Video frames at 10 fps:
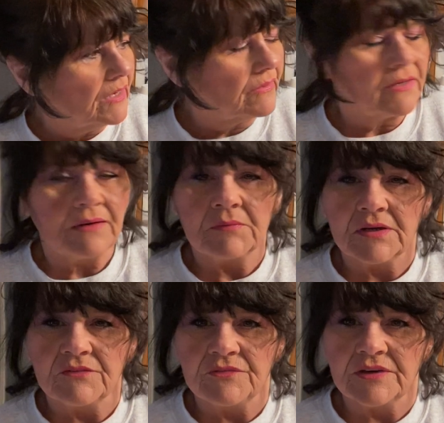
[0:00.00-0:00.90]
And then I'm
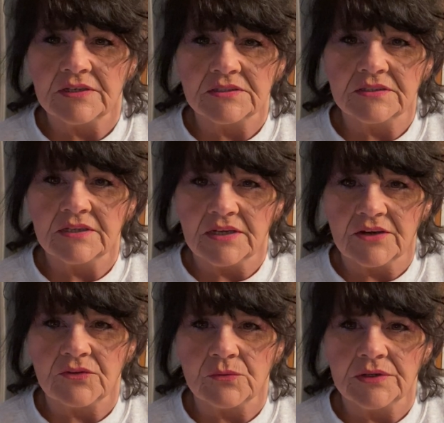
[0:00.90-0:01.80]
gonna fix the
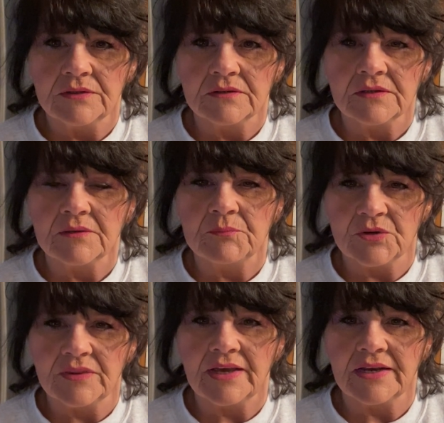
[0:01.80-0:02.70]
other one and
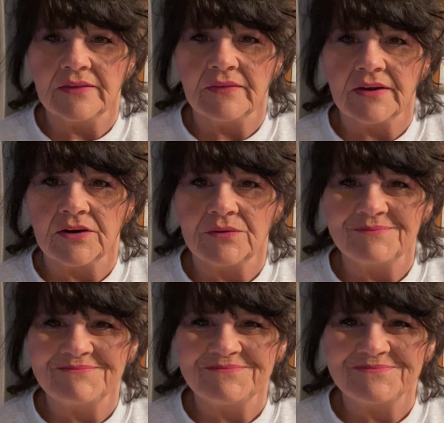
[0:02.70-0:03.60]
put that in there.
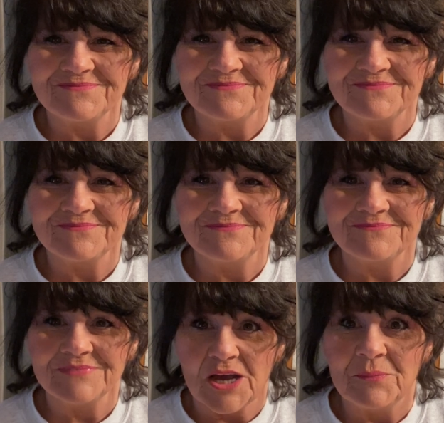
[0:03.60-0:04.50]

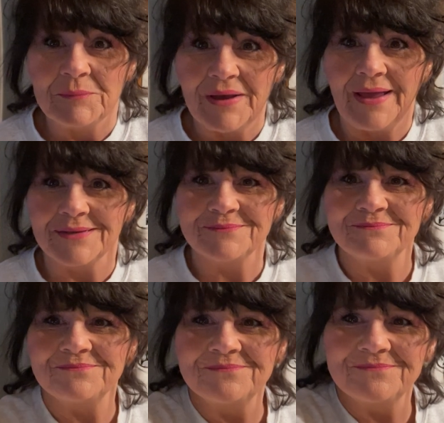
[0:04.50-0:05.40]
I'll be back.
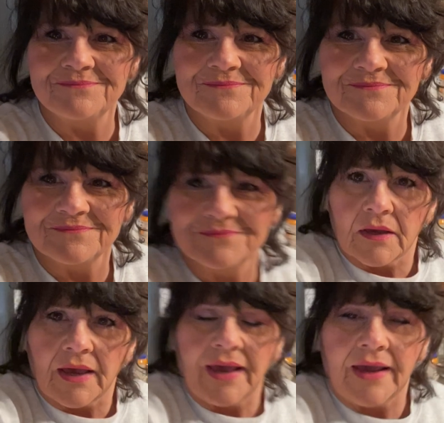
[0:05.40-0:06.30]

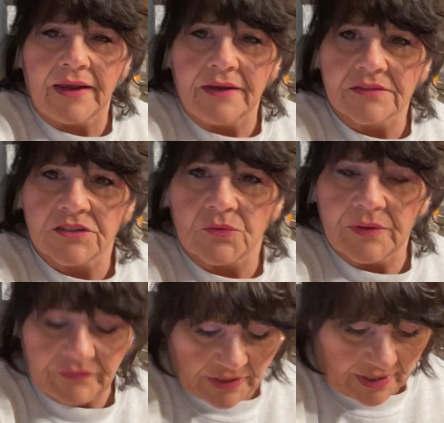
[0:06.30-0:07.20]
Hey, so we've